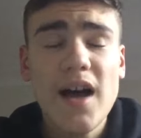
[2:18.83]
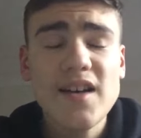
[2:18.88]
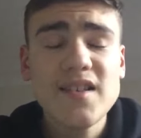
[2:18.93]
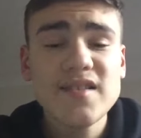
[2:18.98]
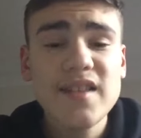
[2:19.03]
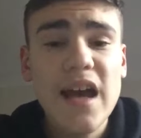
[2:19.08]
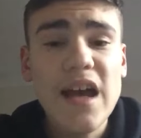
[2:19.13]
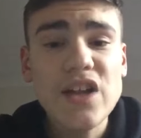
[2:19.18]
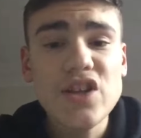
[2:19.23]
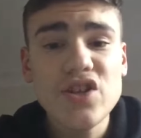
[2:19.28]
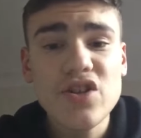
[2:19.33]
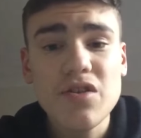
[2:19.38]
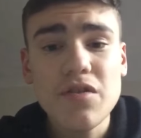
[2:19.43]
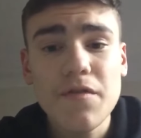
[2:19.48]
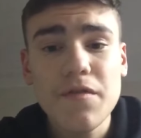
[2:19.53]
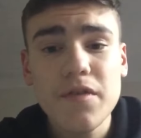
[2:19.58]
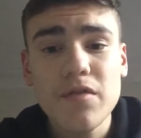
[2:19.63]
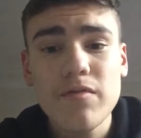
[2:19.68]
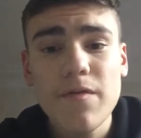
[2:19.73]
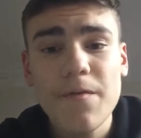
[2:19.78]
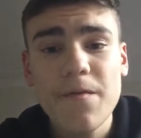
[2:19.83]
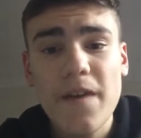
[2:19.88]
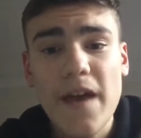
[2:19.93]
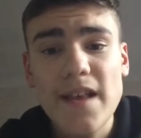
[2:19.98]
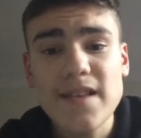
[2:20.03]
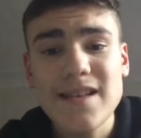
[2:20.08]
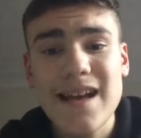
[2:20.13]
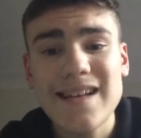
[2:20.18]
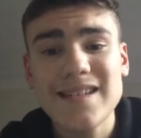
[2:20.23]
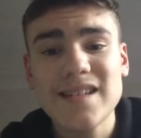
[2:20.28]
stay tuned for the
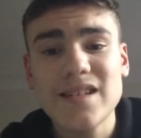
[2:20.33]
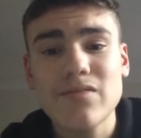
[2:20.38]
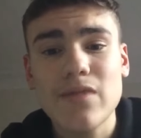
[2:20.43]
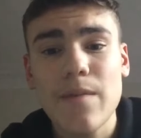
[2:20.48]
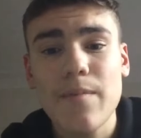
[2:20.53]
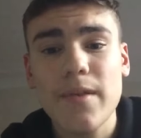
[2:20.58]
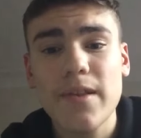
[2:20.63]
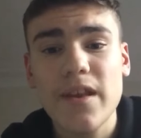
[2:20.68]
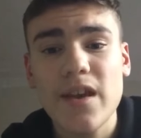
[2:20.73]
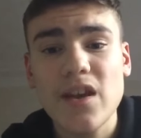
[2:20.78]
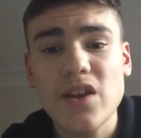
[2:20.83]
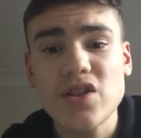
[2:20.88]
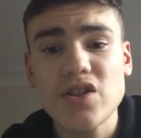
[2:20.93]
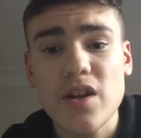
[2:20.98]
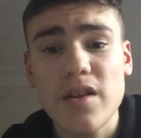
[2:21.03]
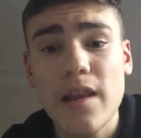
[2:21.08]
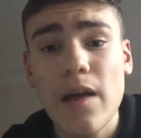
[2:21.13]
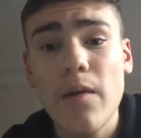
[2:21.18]
Fantasy Rugby League show.